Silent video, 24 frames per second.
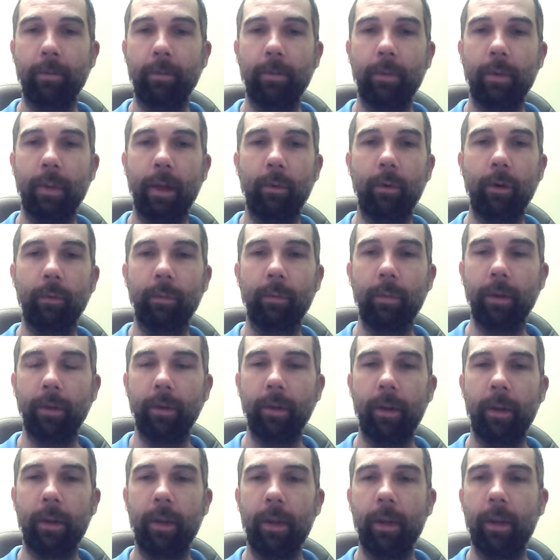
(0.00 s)
That would have
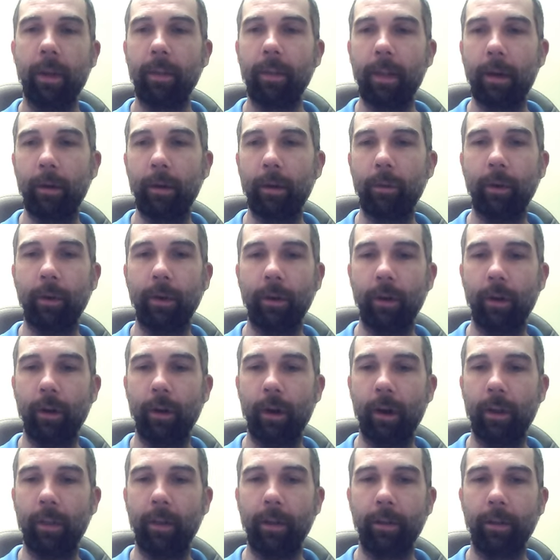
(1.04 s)
been that would have been good,
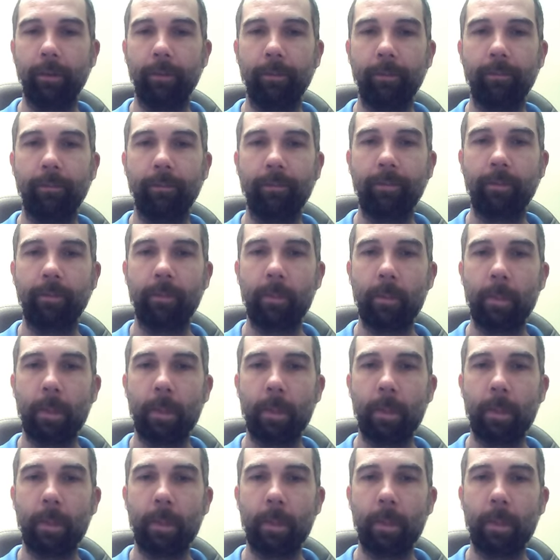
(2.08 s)
I think the era